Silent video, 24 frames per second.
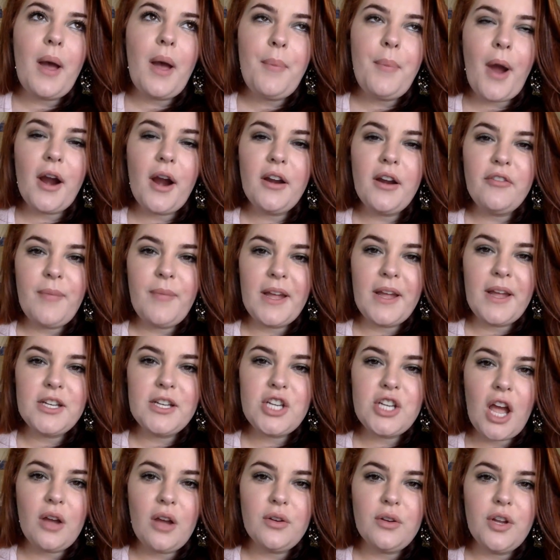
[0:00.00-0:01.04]
part of my
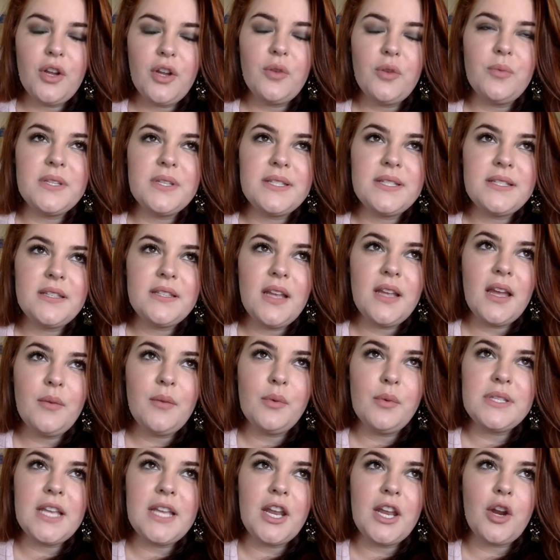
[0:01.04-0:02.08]
childhood
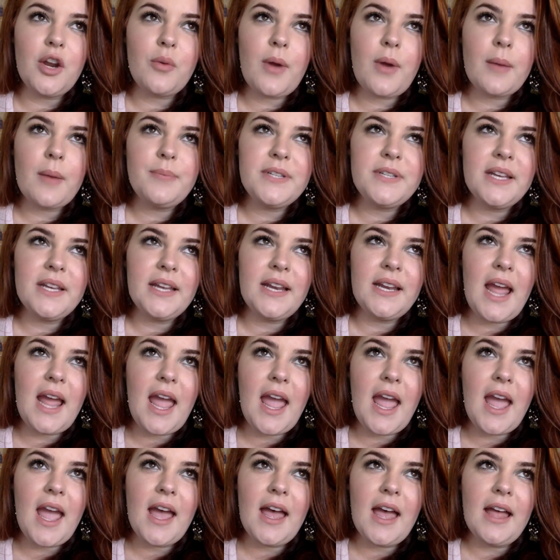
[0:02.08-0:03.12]
was interrupted
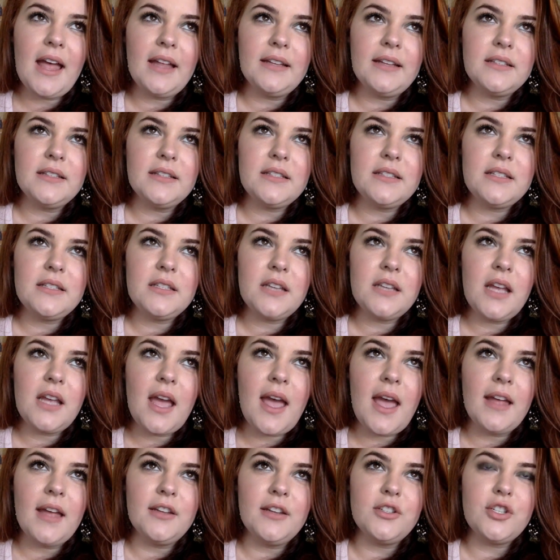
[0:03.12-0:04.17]
and
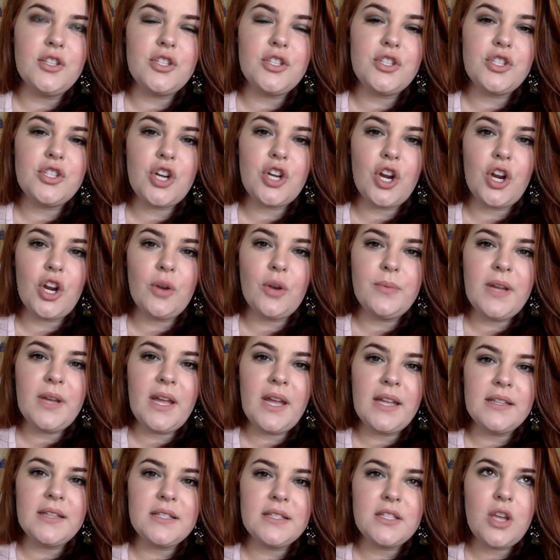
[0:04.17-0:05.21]
disturbed,
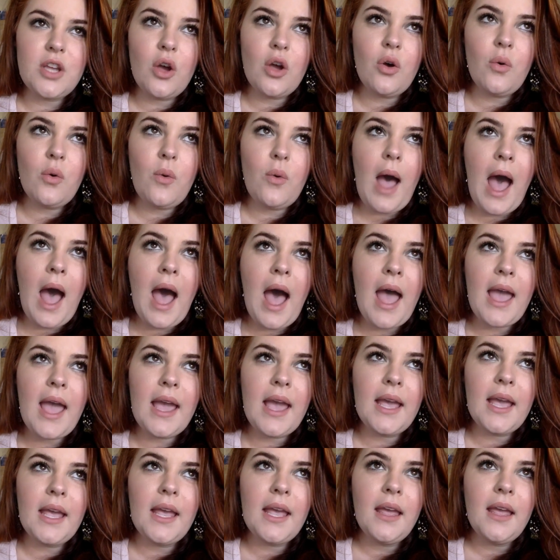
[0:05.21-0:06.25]
and so
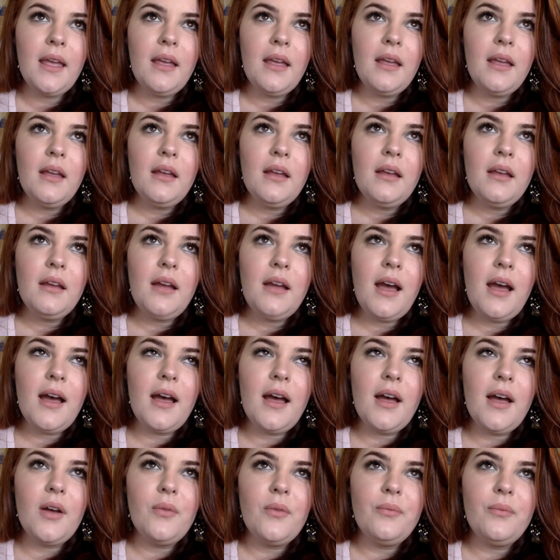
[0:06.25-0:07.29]

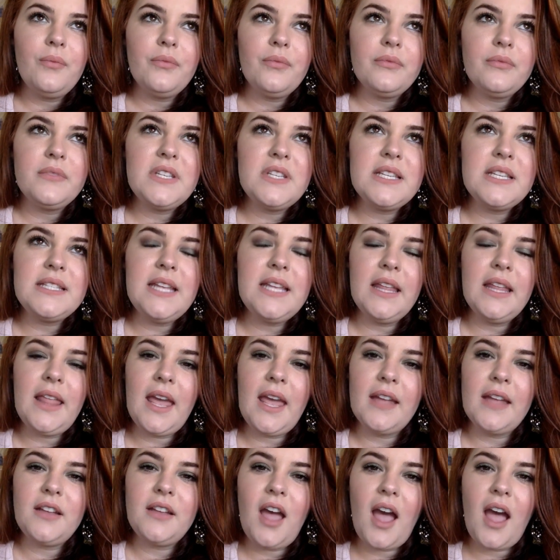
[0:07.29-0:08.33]

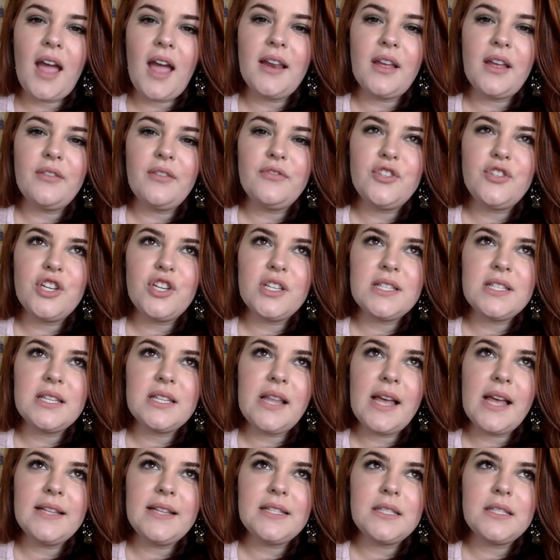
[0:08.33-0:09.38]
Disneyland kind of just
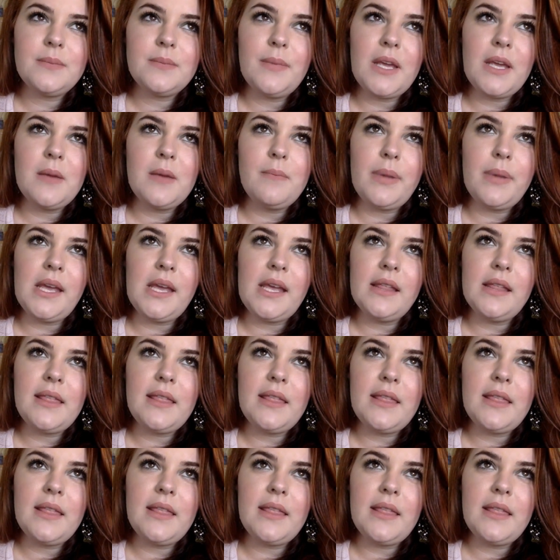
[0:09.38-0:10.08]
lets me be